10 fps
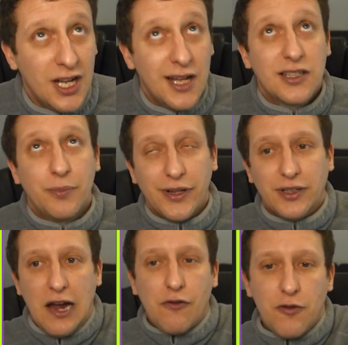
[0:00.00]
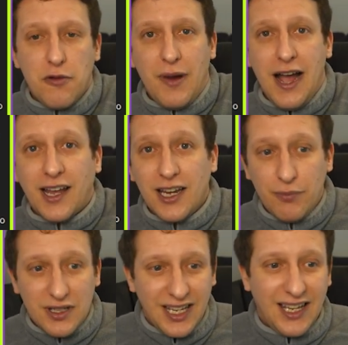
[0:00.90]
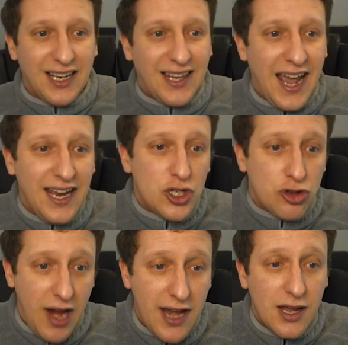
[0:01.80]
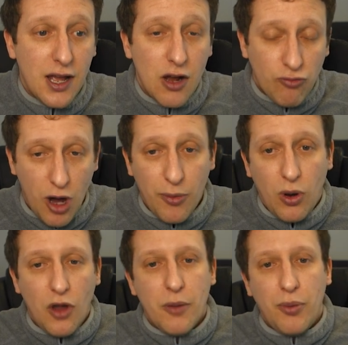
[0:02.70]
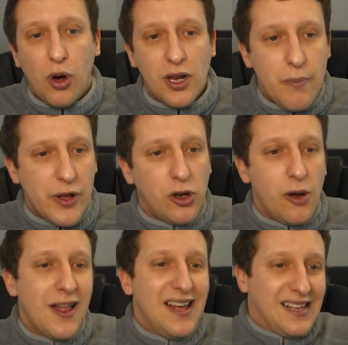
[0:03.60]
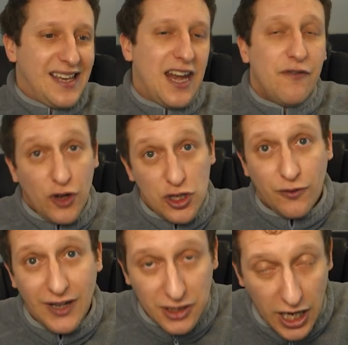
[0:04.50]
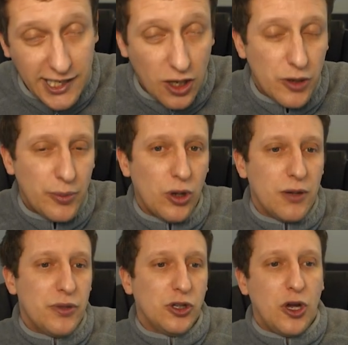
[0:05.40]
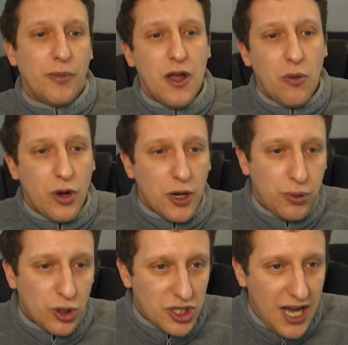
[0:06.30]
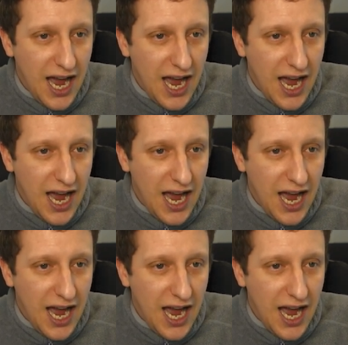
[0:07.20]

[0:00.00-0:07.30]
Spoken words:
to build out from the back and in particular getting Trent, Robbo on the ball in build-up, getting Virgil van Dijk on the ball in build-up, we're going to push that. And